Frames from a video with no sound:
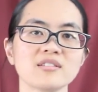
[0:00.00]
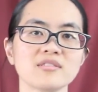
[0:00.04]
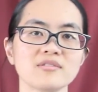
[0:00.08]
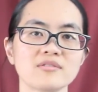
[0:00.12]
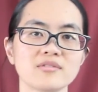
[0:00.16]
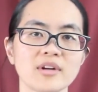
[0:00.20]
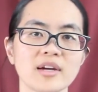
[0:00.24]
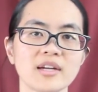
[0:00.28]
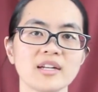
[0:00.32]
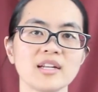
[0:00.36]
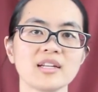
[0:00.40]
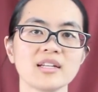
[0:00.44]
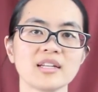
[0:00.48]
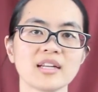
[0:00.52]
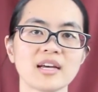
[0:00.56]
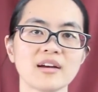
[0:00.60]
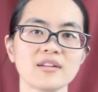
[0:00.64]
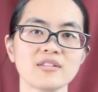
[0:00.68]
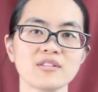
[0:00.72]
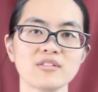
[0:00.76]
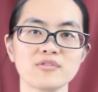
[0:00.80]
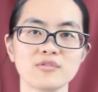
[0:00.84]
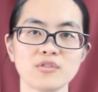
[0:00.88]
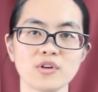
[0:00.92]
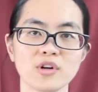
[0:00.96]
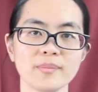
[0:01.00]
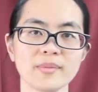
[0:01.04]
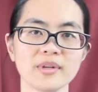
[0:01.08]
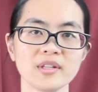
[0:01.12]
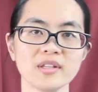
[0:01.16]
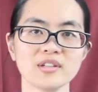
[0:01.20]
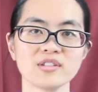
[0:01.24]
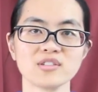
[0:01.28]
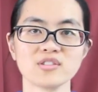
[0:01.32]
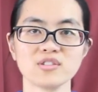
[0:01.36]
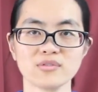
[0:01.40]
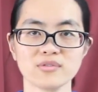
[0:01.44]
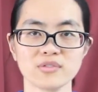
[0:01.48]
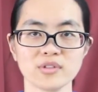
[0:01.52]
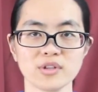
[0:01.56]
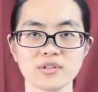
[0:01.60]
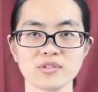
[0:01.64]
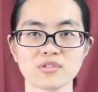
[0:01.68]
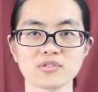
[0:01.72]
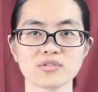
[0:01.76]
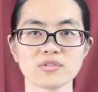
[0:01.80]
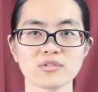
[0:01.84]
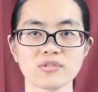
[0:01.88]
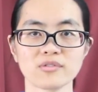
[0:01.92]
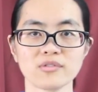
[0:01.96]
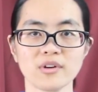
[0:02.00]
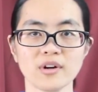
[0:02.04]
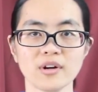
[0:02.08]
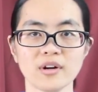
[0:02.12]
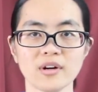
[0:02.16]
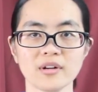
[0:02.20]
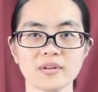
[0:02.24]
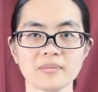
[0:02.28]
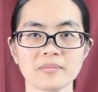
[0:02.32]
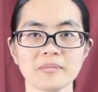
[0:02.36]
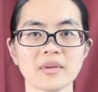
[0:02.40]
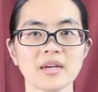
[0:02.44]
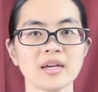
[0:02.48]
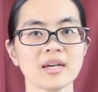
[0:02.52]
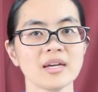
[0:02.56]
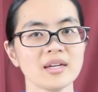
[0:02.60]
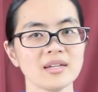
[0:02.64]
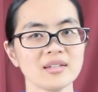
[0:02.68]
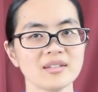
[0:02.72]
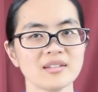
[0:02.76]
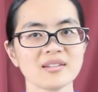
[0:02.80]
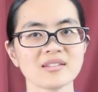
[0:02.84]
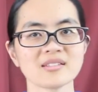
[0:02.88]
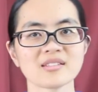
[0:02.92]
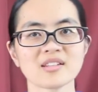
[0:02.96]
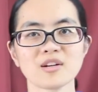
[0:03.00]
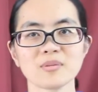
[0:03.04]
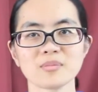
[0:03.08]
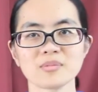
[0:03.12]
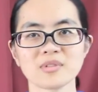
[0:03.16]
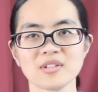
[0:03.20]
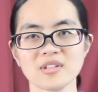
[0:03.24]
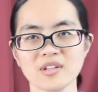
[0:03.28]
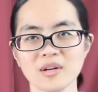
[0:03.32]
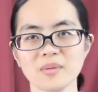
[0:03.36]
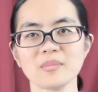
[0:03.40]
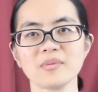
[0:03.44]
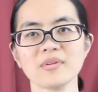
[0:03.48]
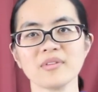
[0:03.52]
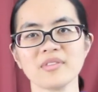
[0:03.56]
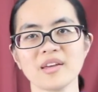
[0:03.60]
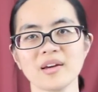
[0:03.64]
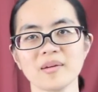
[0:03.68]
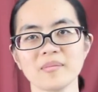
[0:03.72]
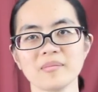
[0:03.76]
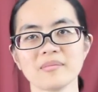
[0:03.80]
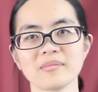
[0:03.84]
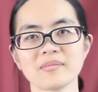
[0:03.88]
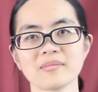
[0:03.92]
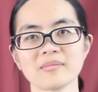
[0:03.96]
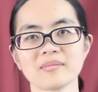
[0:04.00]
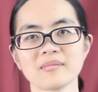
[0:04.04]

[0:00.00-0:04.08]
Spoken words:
of writing down the formulas you've learned so far, it does help to number them.